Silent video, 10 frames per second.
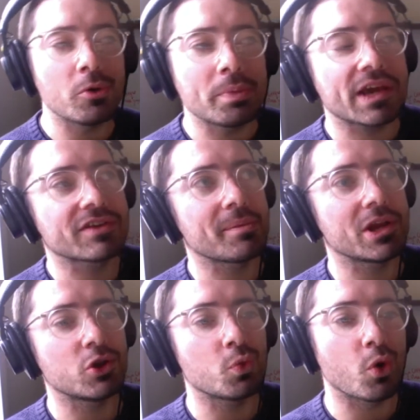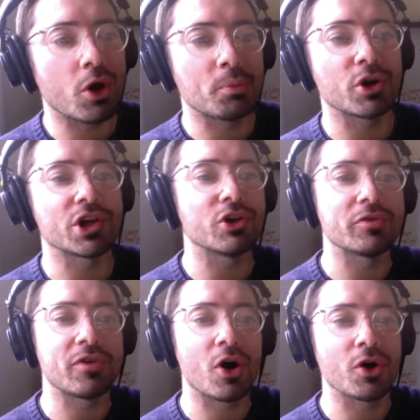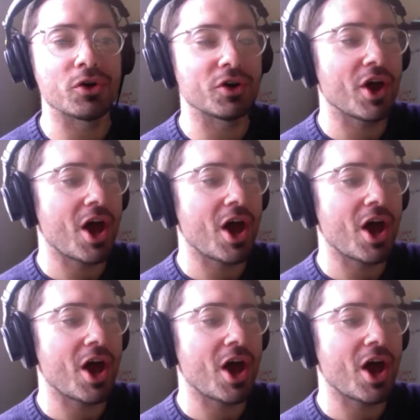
Because I mean, you were putting your phone.